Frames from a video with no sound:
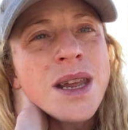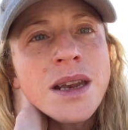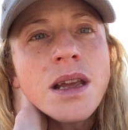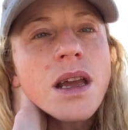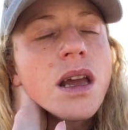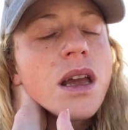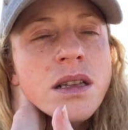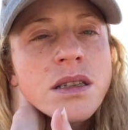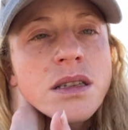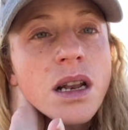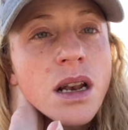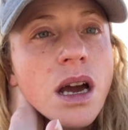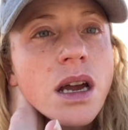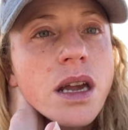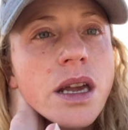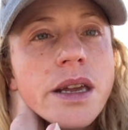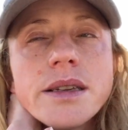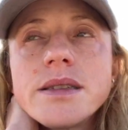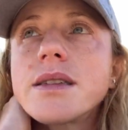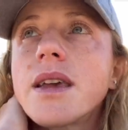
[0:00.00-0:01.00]
it's a
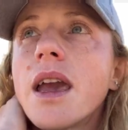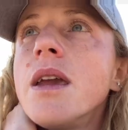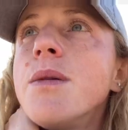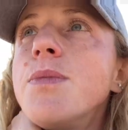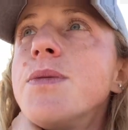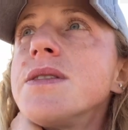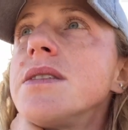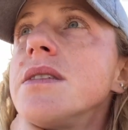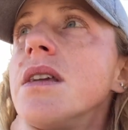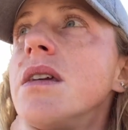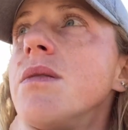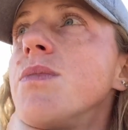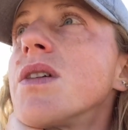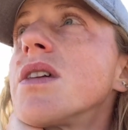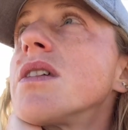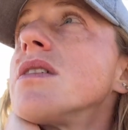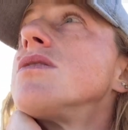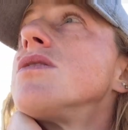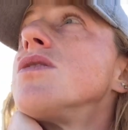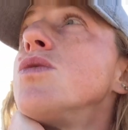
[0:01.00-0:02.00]
lucky escape, isn't it?
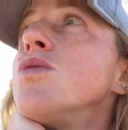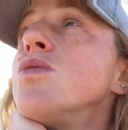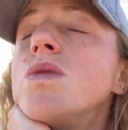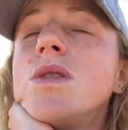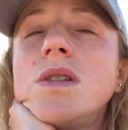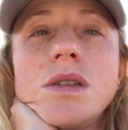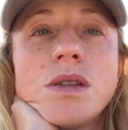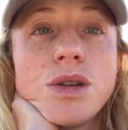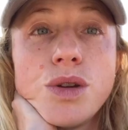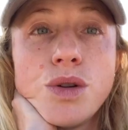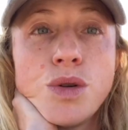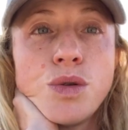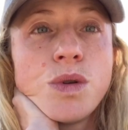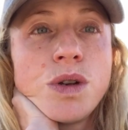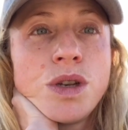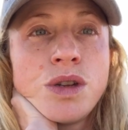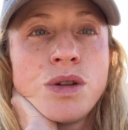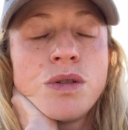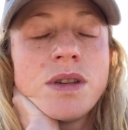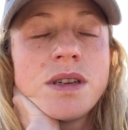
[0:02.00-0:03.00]
Because who
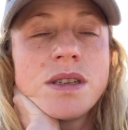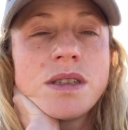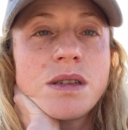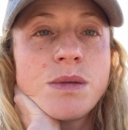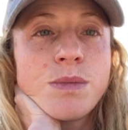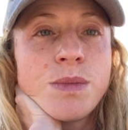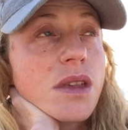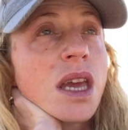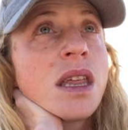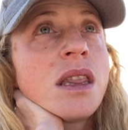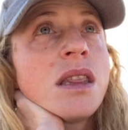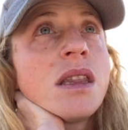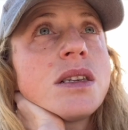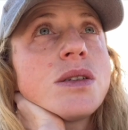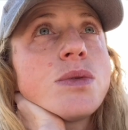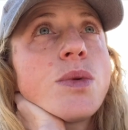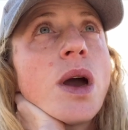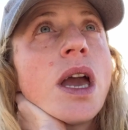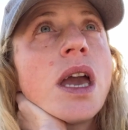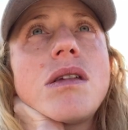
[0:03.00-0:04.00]
would do this to me in this
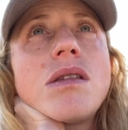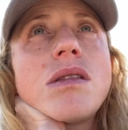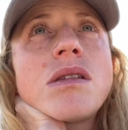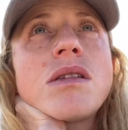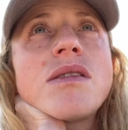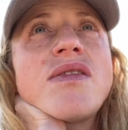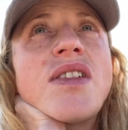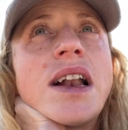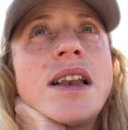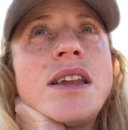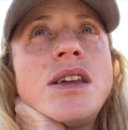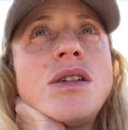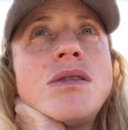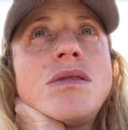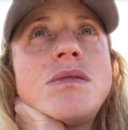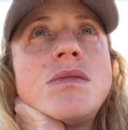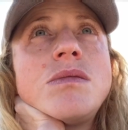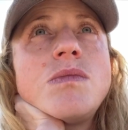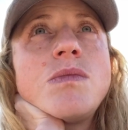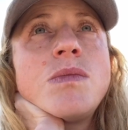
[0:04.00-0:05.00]
way? It
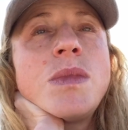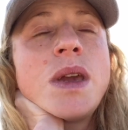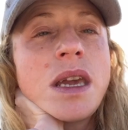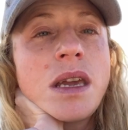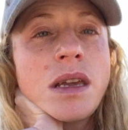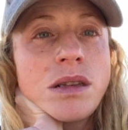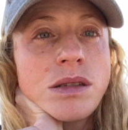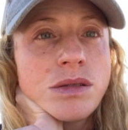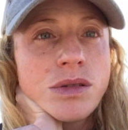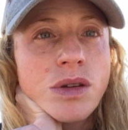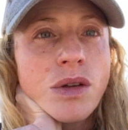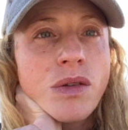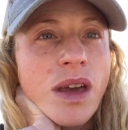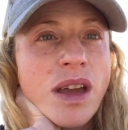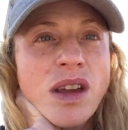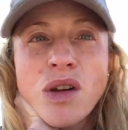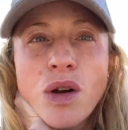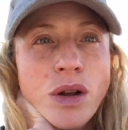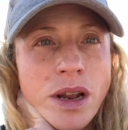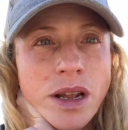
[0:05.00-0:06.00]
valued me, so
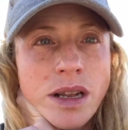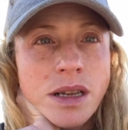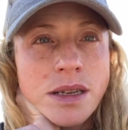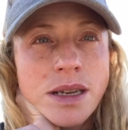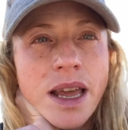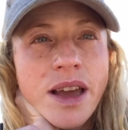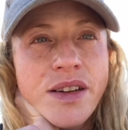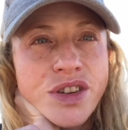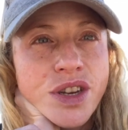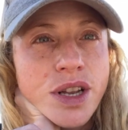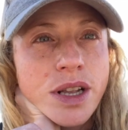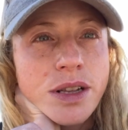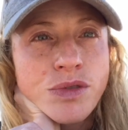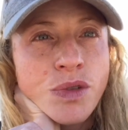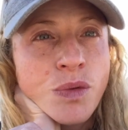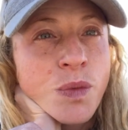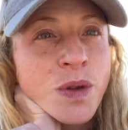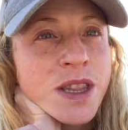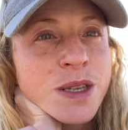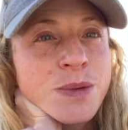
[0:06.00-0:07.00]
thank God I didn't have
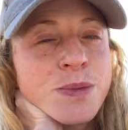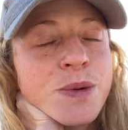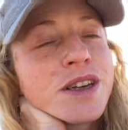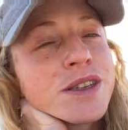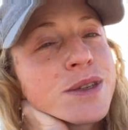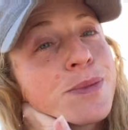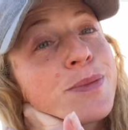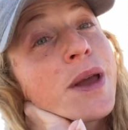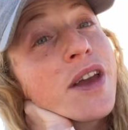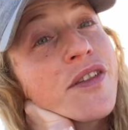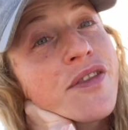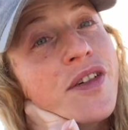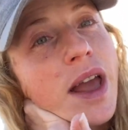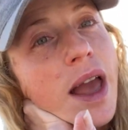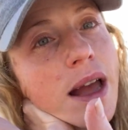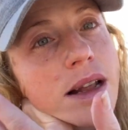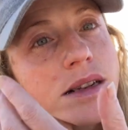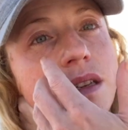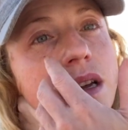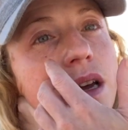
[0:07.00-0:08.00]
children with this person. But if I
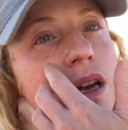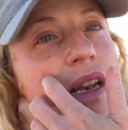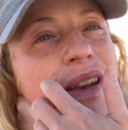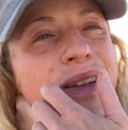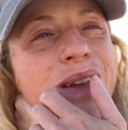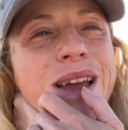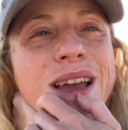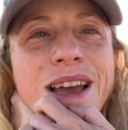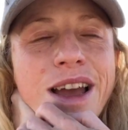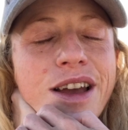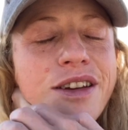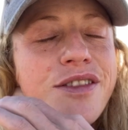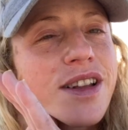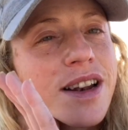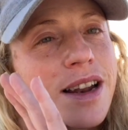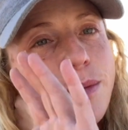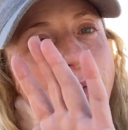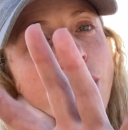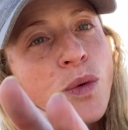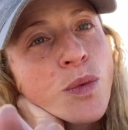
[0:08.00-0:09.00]
had done, I feel
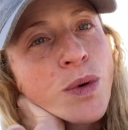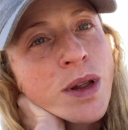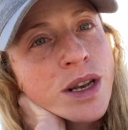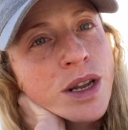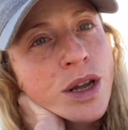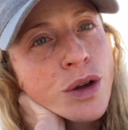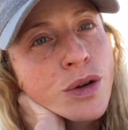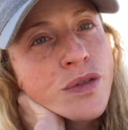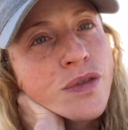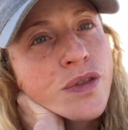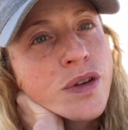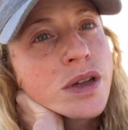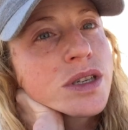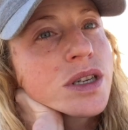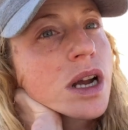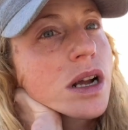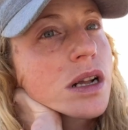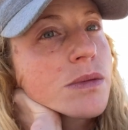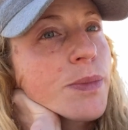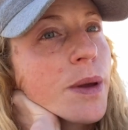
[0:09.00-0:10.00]
like my window for
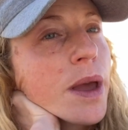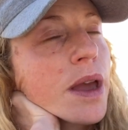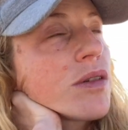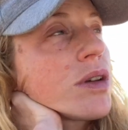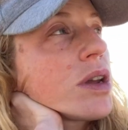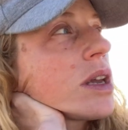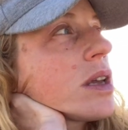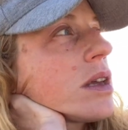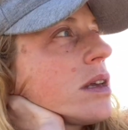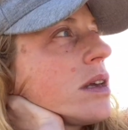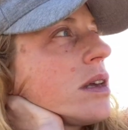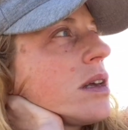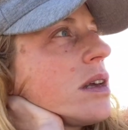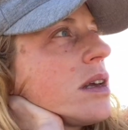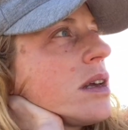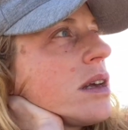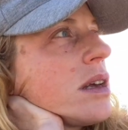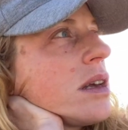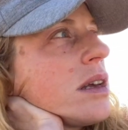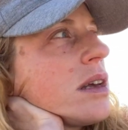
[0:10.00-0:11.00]
childbearing
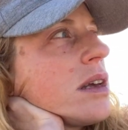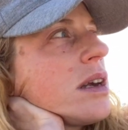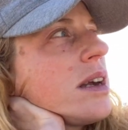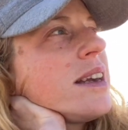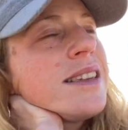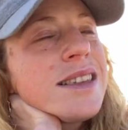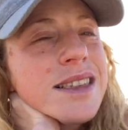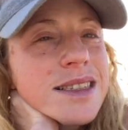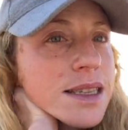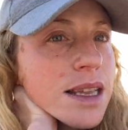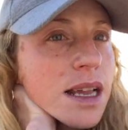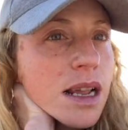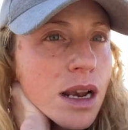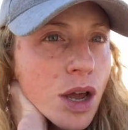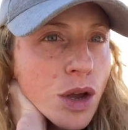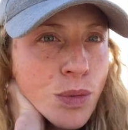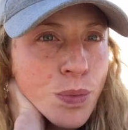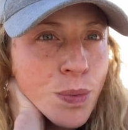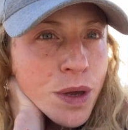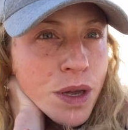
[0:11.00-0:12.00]
is still
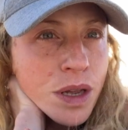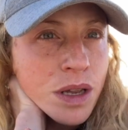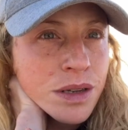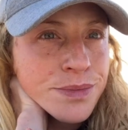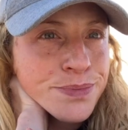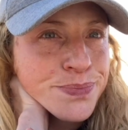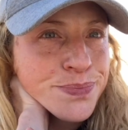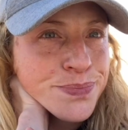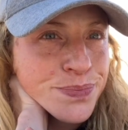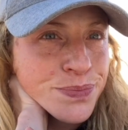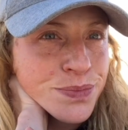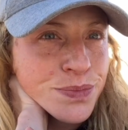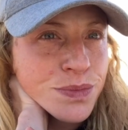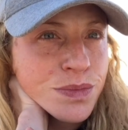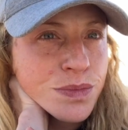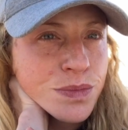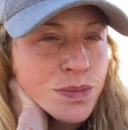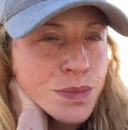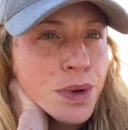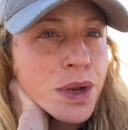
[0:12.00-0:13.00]
open.
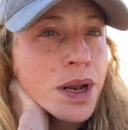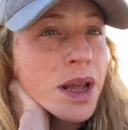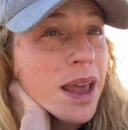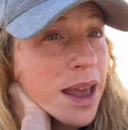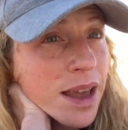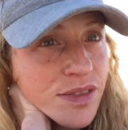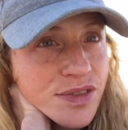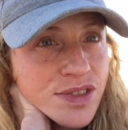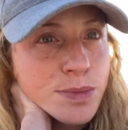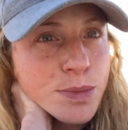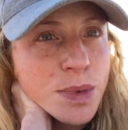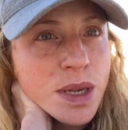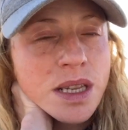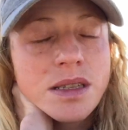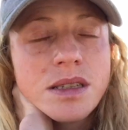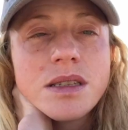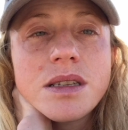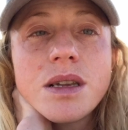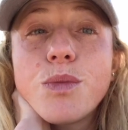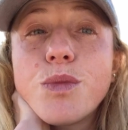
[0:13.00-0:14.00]
But I have to
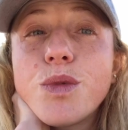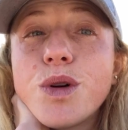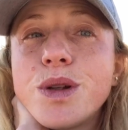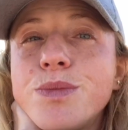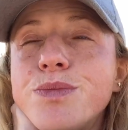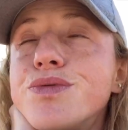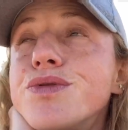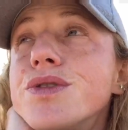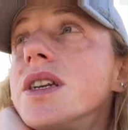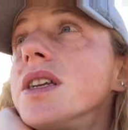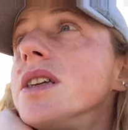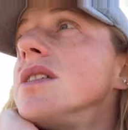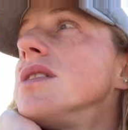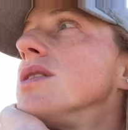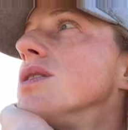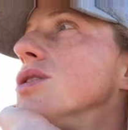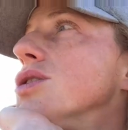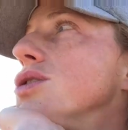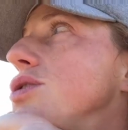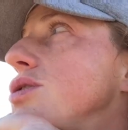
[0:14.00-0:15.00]
meet someone pretty
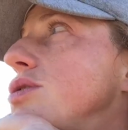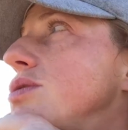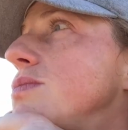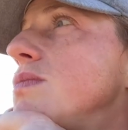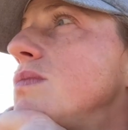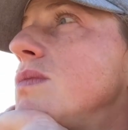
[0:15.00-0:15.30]
soon.